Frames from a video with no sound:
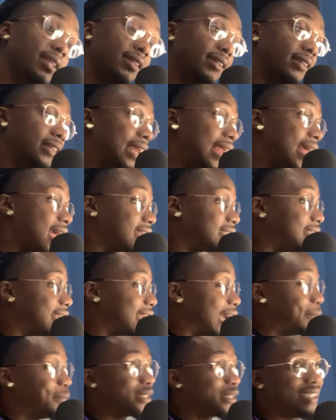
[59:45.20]
The last thing
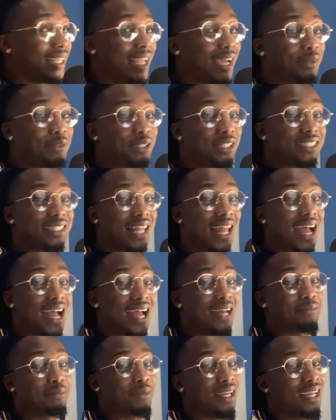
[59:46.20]
I'm gonna say on this
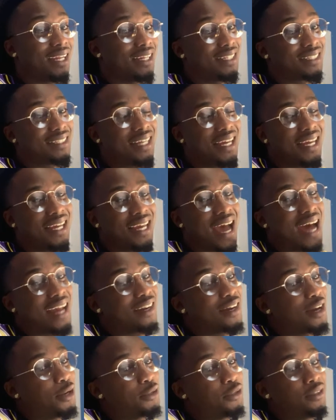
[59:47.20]
slide, man, is that I
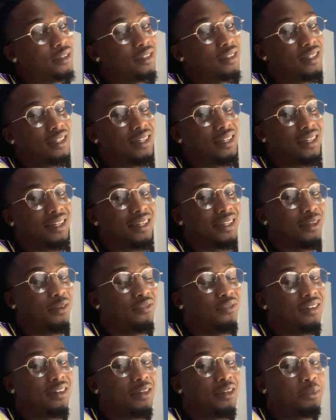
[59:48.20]
know, you
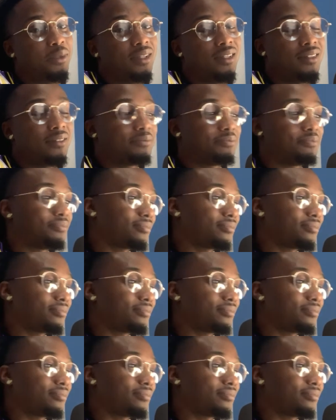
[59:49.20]
feel me,